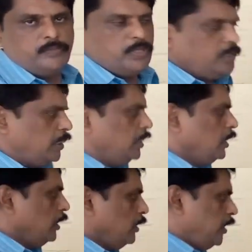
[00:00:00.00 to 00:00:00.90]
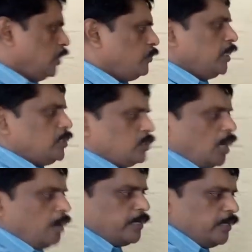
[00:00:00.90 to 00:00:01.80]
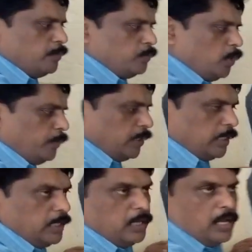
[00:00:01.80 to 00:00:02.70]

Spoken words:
Okay. Next one is commutative property.